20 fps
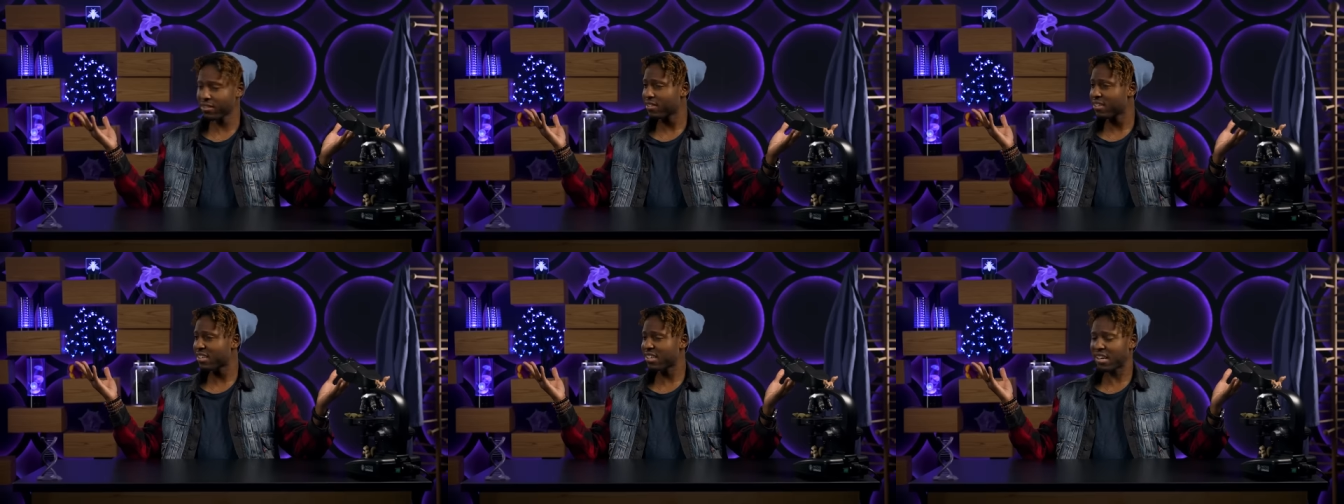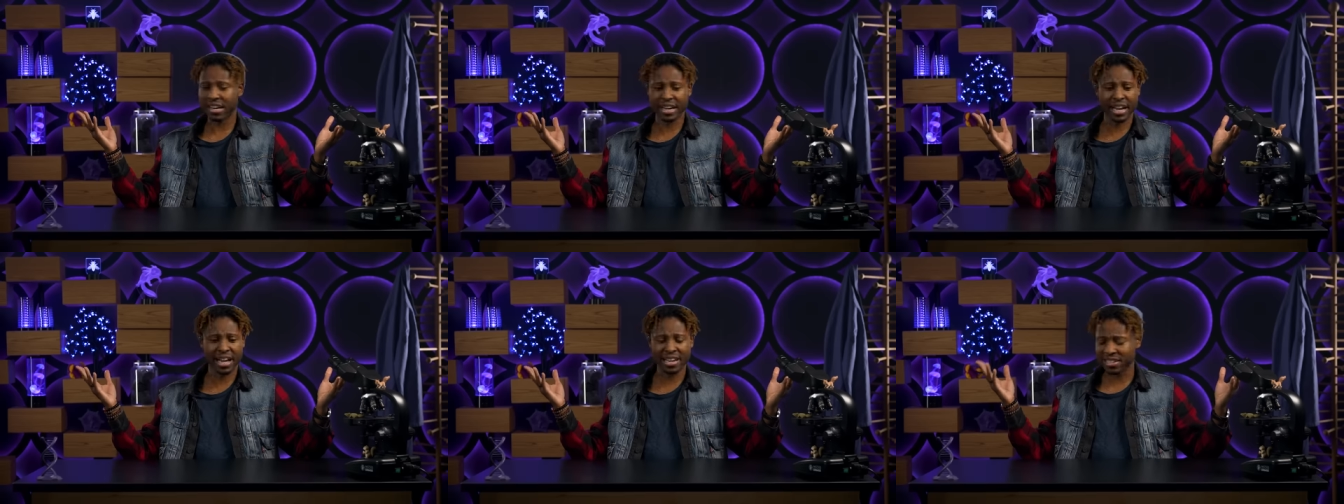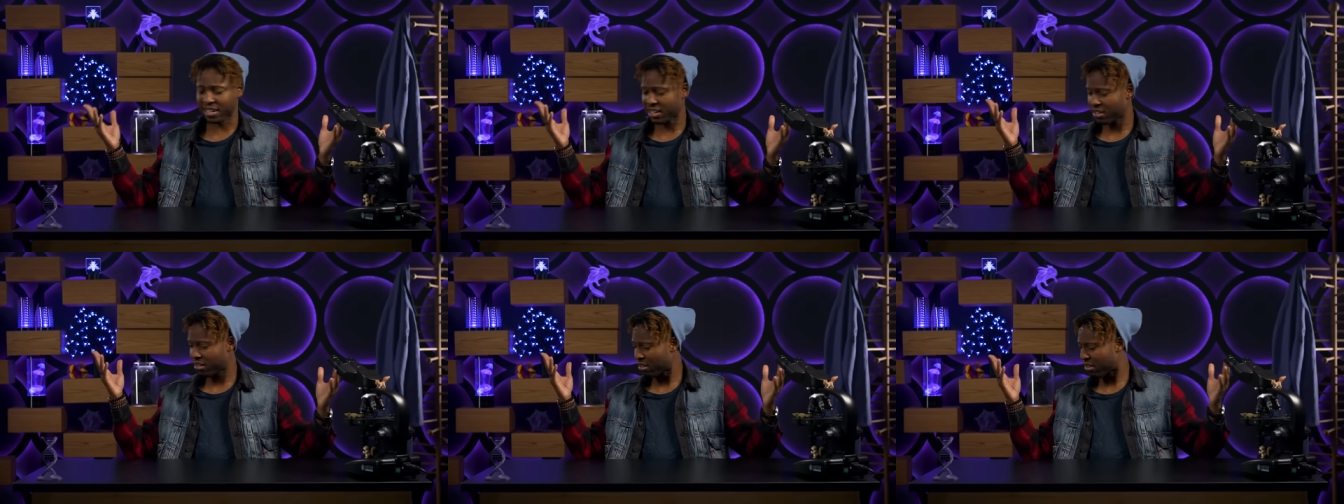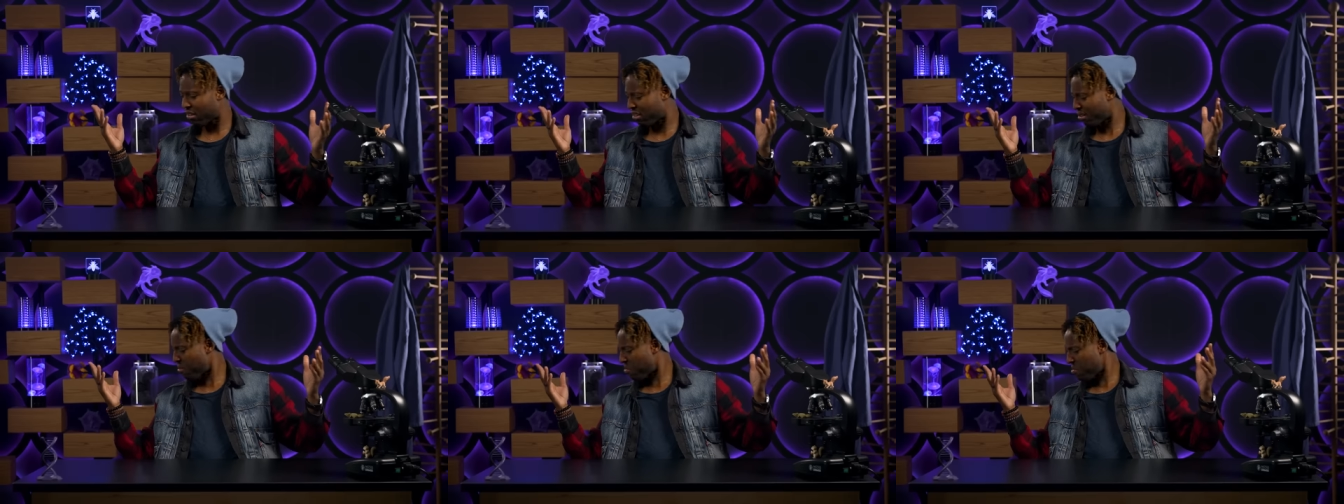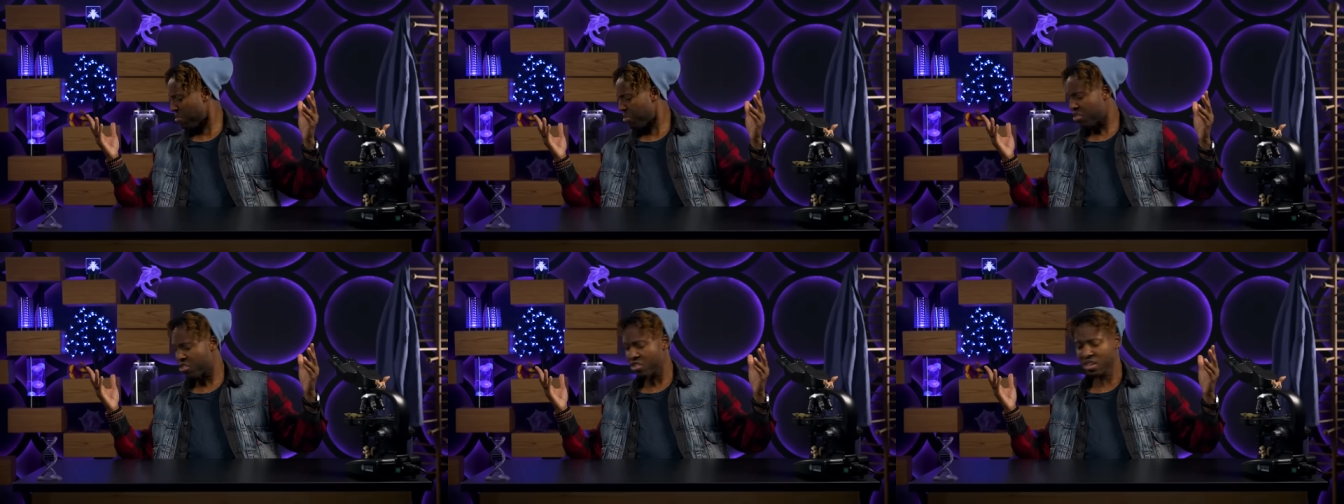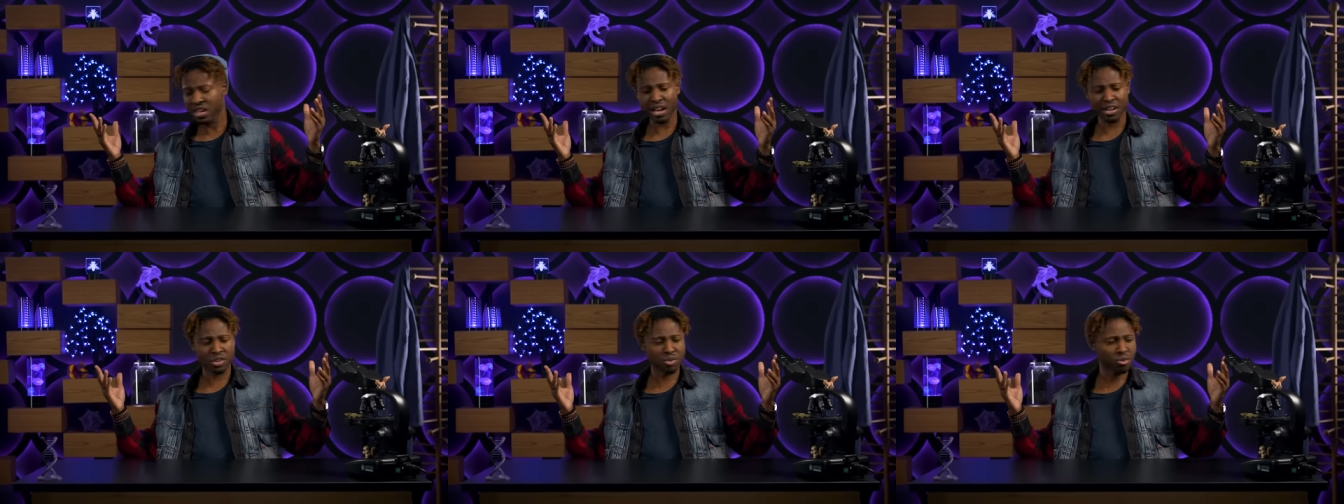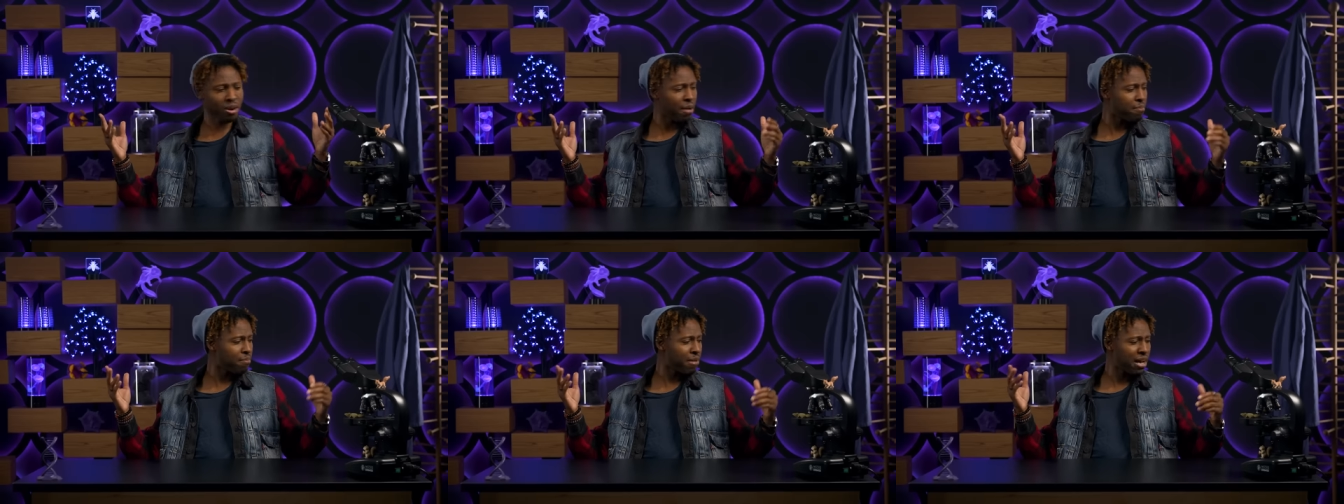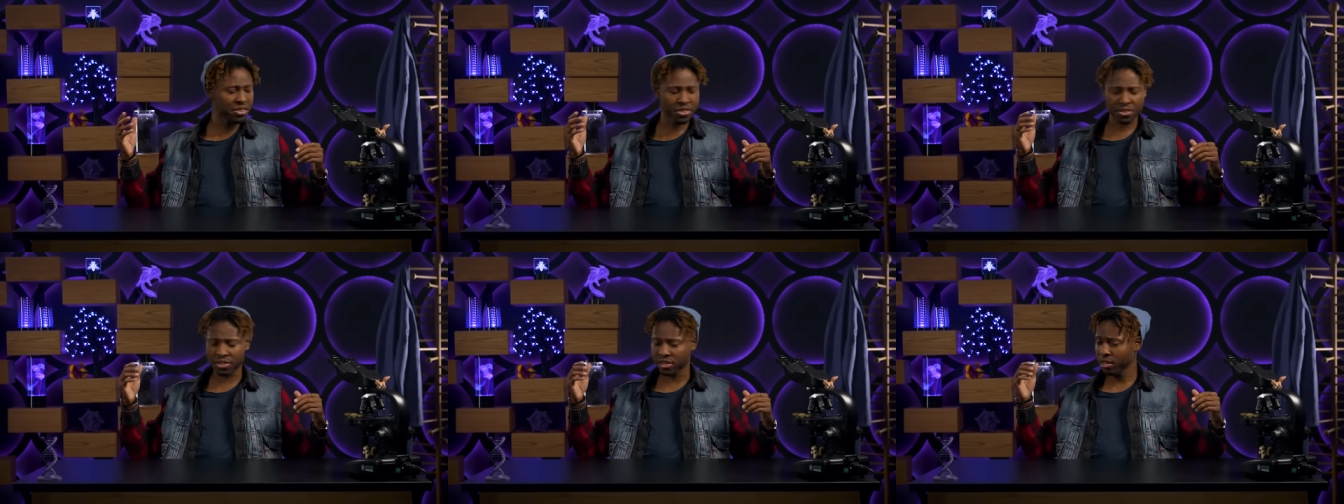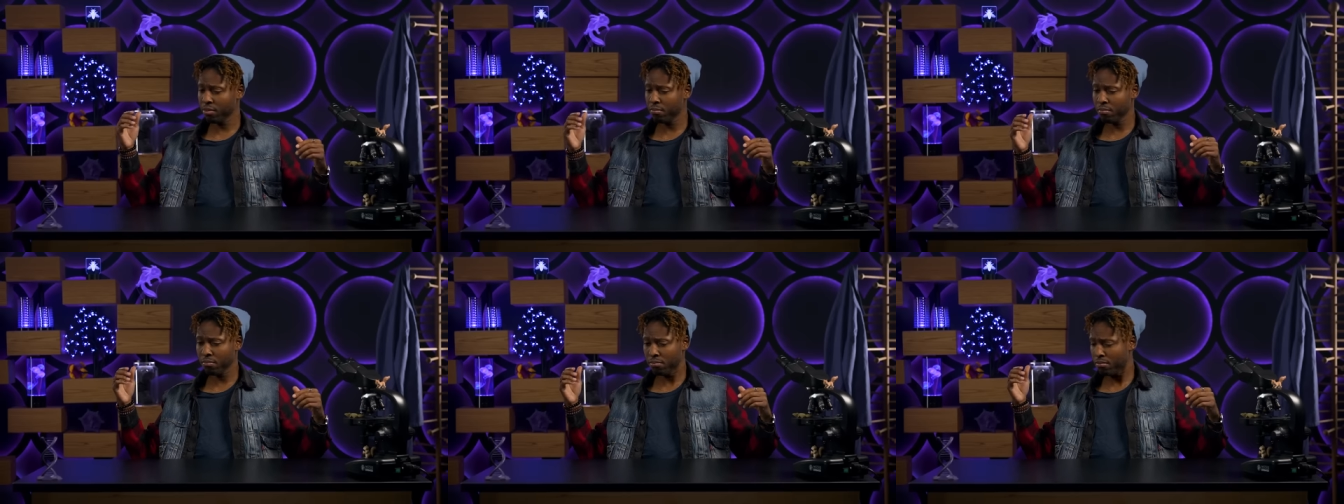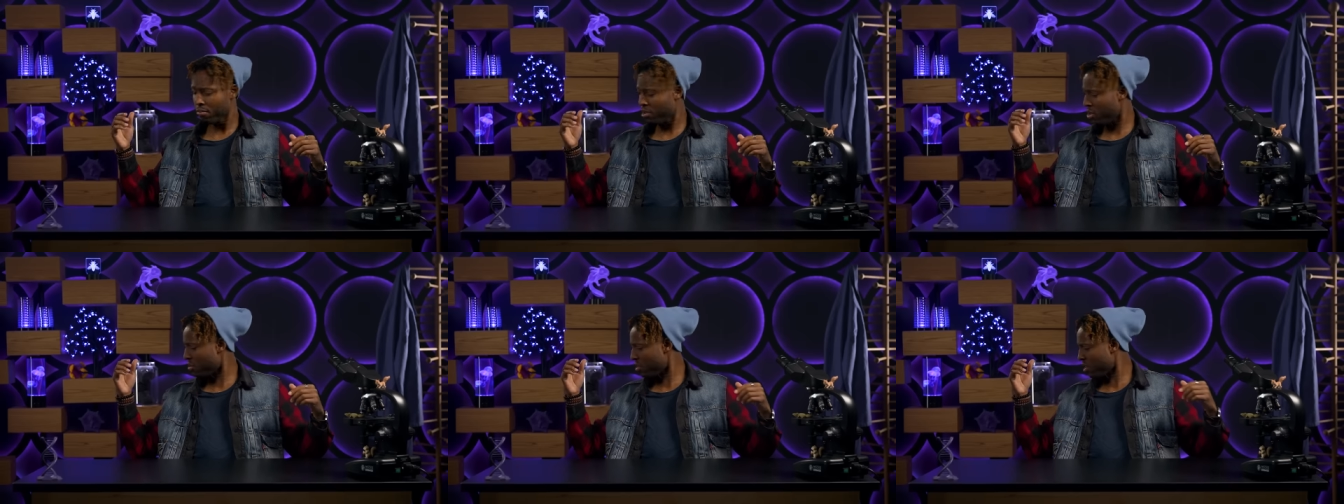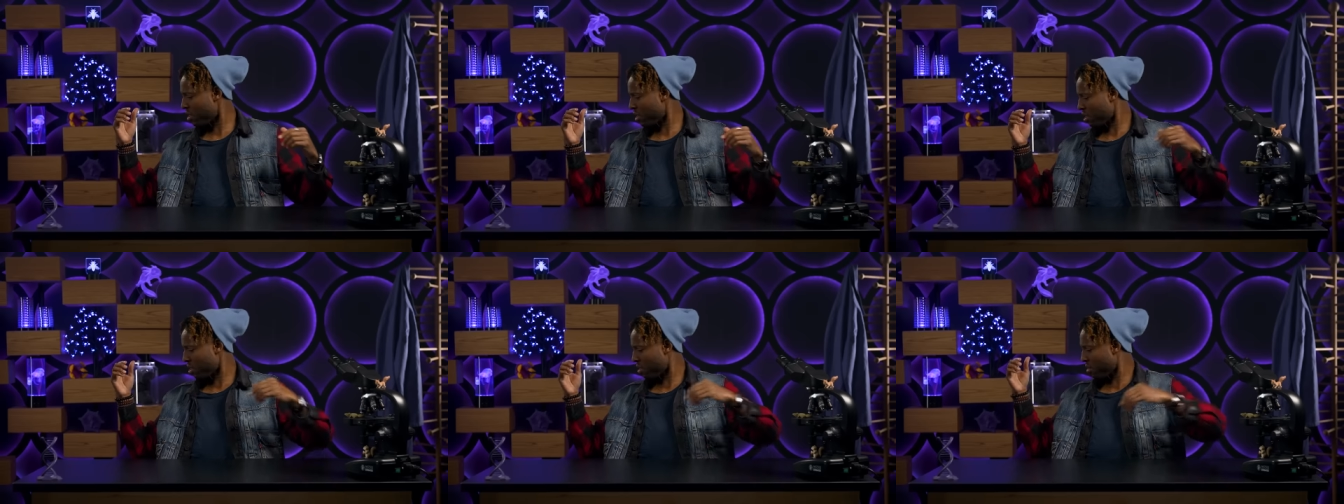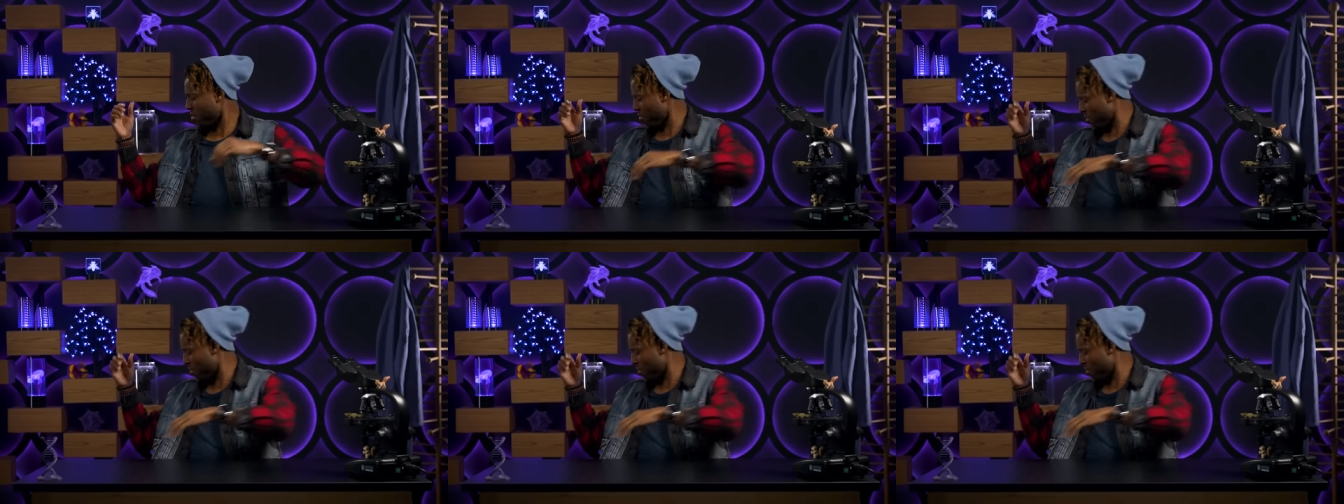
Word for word: Sorry, guys, I think I dropped my theme music.